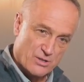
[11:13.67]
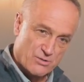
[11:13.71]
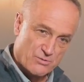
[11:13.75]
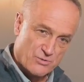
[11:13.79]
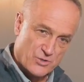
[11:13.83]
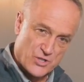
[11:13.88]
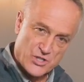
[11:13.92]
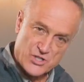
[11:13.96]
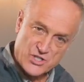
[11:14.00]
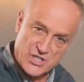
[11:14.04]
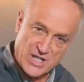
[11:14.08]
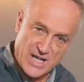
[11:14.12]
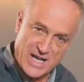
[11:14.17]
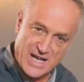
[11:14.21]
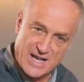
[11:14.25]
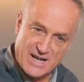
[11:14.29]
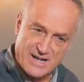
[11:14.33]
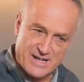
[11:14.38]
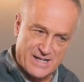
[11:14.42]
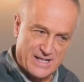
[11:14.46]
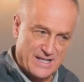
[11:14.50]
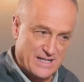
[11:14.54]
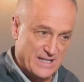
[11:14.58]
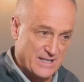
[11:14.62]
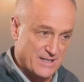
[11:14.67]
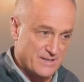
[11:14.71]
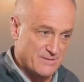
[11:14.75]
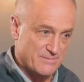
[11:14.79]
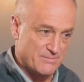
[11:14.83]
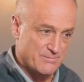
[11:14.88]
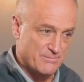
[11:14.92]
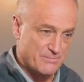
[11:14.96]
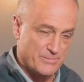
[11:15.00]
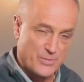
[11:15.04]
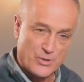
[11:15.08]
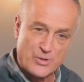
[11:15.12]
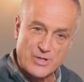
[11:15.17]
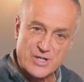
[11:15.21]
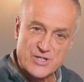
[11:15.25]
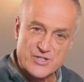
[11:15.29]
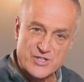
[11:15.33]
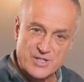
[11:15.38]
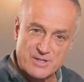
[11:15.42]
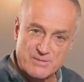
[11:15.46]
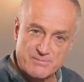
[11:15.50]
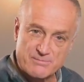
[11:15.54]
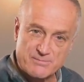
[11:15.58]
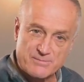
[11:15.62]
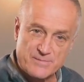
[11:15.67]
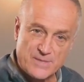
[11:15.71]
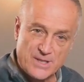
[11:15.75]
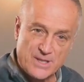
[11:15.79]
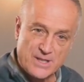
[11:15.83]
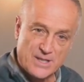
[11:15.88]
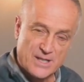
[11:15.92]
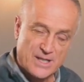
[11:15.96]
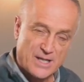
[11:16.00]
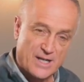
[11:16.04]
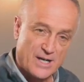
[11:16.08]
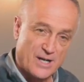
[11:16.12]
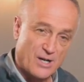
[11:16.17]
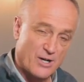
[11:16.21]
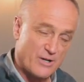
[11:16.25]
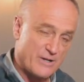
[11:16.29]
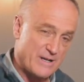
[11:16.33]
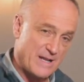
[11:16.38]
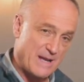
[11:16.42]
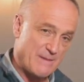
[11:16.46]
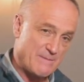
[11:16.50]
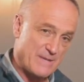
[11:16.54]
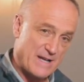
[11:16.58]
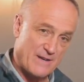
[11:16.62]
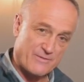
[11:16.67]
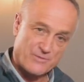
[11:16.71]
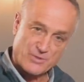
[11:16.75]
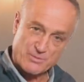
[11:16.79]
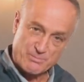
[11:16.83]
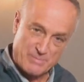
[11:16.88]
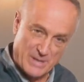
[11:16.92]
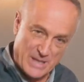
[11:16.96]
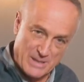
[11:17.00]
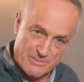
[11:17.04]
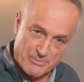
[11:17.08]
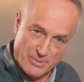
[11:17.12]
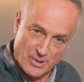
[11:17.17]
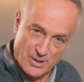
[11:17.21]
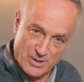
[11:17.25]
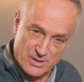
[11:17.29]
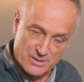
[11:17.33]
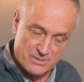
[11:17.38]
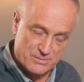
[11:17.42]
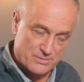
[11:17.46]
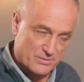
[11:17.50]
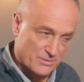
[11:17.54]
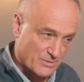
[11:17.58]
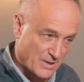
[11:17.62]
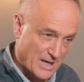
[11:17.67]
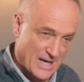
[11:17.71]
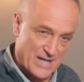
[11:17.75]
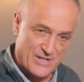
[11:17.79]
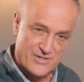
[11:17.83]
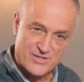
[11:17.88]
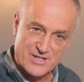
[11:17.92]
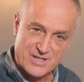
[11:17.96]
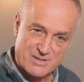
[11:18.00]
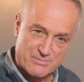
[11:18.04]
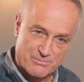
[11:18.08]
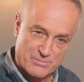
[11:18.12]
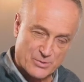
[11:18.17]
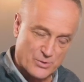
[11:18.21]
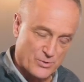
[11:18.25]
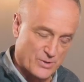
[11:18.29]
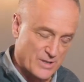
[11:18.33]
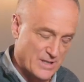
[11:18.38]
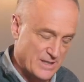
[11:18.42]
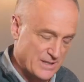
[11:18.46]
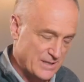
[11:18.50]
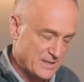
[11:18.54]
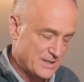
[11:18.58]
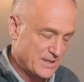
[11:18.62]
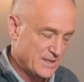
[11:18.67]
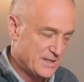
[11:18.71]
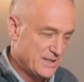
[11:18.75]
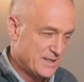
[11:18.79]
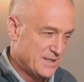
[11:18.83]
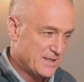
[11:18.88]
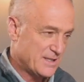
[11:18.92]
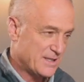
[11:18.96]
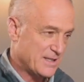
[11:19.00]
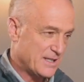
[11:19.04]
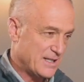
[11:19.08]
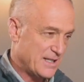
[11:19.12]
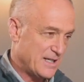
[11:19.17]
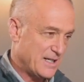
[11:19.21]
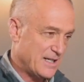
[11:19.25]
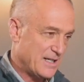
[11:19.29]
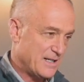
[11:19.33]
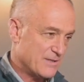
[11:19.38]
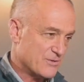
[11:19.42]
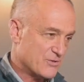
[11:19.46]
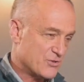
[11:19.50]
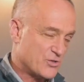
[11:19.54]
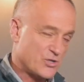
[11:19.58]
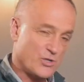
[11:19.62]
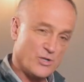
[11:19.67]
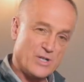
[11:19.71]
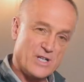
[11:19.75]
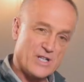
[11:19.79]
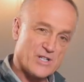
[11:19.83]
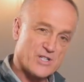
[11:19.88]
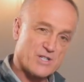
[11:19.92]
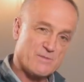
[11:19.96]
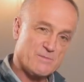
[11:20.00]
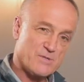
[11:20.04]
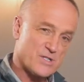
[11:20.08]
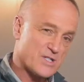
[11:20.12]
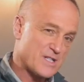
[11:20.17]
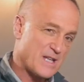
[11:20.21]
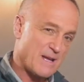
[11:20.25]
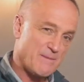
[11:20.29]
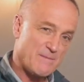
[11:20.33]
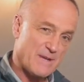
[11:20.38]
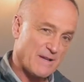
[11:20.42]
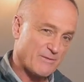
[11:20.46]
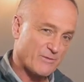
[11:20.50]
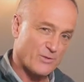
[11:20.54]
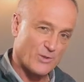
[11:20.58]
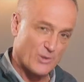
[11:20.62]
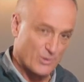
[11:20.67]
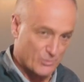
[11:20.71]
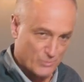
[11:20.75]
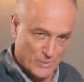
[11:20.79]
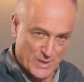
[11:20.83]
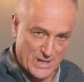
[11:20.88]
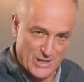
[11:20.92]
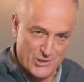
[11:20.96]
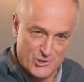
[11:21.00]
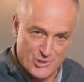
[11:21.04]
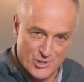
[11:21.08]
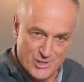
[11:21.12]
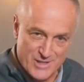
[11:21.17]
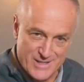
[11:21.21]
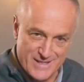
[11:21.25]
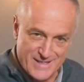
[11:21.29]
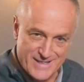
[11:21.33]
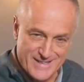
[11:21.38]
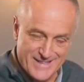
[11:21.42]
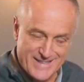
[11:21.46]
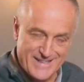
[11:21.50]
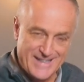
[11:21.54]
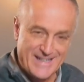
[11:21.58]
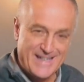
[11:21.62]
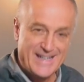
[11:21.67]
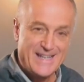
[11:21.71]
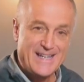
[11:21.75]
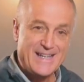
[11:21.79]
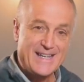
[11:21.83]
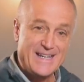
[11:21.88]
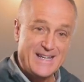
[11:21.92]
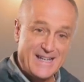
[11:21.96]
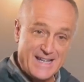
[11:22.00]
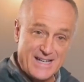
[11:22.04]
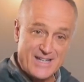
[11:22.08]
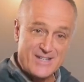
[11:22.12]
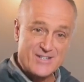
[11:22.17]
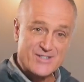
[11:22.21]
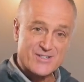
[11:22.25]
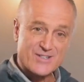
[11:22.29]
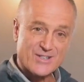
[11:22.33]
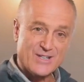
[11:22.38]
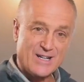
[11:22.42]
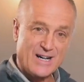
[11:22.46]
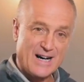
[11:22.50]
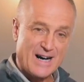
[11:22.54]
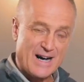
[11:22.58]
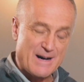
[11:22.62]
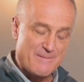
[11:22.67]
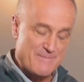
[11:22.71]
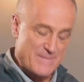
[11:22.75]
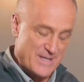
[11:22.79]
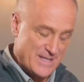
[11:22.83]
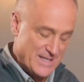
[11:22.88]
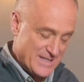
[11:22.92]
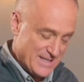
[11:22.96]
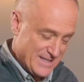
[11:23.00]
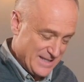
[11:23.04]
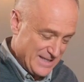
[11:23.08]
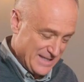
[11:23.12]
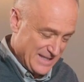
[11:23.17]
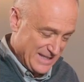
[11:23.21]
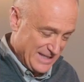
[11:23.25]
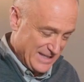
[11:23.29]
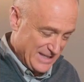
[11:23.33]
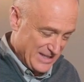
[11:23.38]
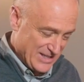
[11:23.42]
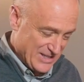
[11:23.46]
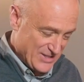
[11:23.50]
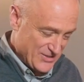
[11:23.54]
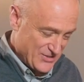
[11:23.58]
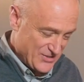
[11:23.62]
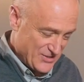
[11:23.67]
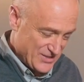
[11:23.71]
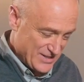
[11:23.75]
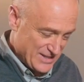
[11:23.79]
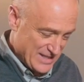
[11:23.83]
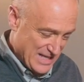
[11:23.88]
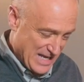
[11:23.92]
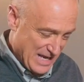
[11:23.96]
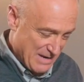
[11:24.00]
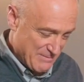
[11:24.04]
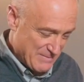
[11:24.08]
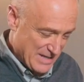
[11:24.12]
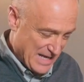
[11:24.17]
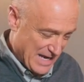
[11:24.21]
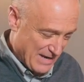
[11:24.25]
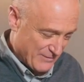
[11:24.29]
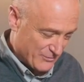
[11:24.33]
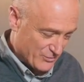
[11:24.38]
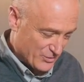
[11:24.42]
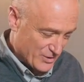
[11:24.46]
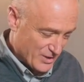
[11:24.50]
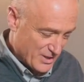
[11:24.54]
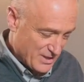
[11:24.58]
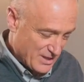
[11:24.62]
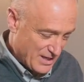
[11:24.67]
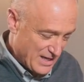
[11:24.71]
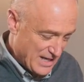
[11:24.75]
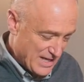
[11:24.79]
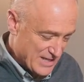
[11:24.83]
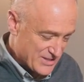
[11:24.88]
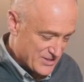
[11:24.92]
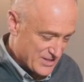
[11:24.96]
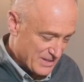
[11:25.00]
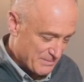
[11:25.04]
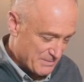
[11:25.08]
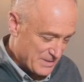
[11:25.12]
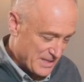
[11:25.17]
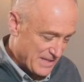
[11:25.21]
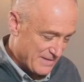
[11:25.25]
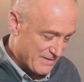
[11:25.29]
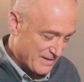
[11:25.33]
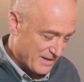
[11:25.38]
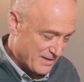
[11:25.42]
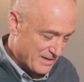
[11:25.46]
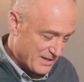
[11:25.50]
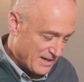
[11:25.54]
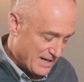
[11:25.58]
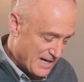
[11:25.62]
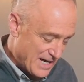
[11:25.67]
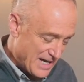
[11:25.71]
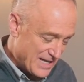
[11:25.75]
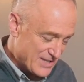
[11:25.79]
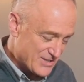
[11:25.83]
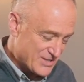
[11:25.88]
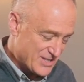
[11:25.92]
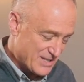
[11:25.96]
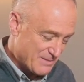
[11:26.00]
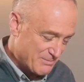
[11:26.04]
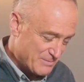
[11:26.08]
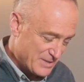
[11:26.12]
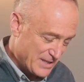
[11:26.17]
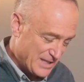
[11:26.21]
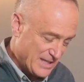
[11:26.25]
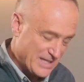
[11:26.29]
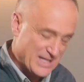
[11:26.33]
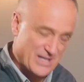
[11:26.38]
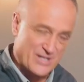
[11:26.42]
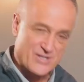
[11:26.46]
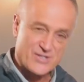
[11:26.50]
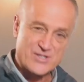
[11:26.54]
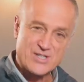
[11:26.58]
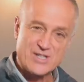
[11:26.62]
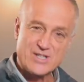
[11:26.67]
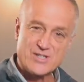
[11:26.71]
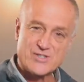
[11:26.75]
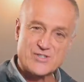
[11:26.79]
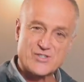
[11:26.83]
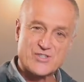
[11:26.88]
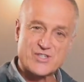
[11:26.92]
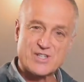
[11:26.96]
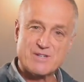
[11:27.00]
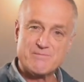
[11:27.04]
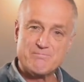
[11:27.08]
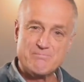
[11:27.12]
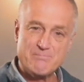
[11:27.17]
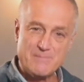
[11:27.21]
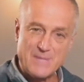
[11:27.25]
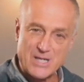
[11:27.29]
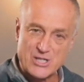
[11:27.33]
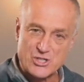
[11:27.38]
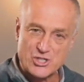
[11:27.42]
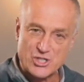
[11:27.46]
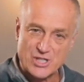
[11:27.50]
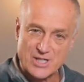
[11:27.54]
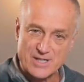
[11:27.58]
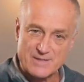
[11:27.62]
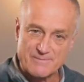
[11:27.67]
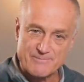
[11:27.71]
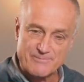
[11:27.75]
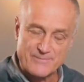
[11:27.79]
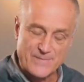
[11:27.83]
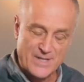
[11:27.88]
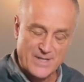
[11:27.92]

Christianity and Buddhism are named after people, Christ and Buddha. Judaism is named after a region. Islam is named after a concept, and the concept is submission.